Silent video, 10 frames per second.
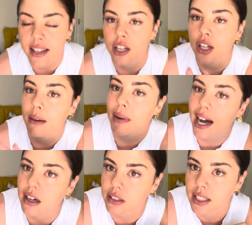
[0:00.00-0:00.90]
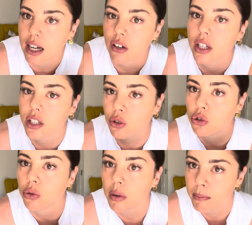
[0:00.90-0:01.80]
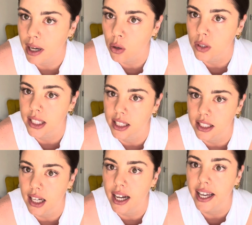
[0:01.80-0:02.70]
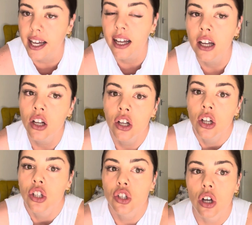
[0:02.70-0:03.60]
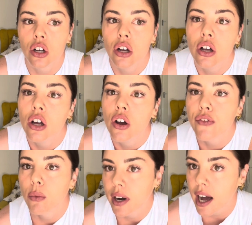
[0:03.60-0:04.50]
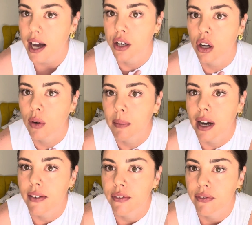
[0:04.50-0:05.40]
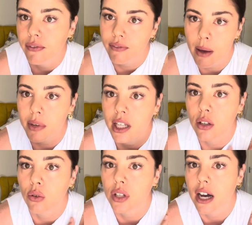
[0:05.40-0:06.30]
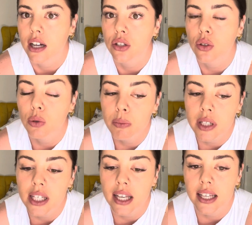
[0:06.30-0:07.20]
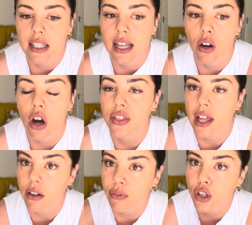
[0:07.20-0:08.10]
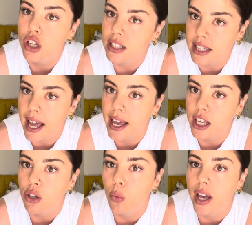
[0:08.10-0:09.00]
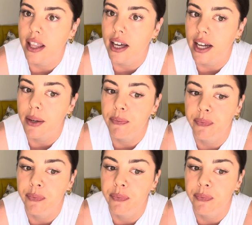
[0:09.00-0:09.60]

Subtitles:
then you come out now in your Makoti attire. So from what I know, what my family-in-law now has told me is that on that first day you wear the